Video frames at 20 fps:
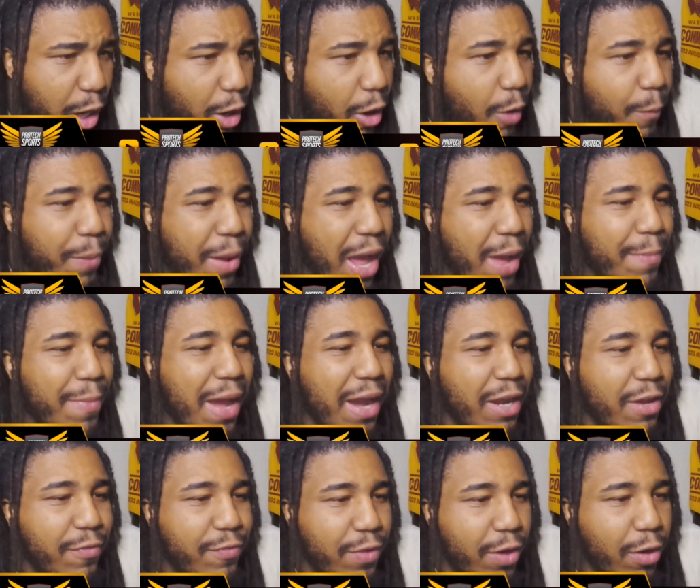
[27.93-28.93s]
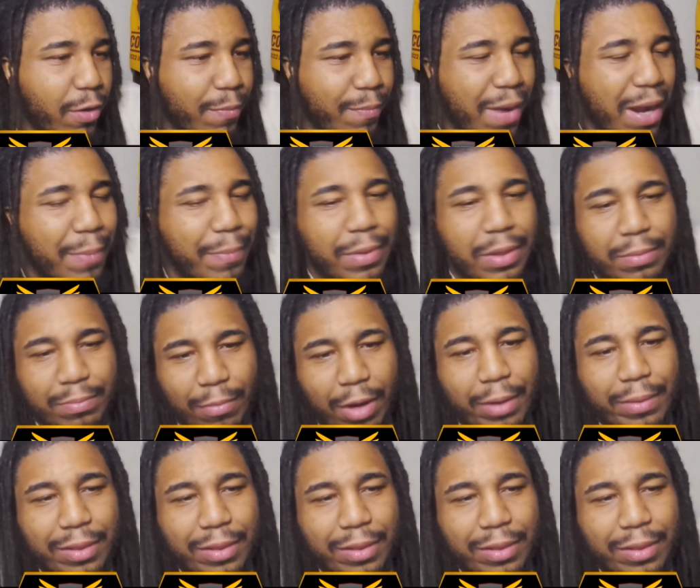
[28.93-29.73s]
Oh, Pat McAfee. Oh, Mike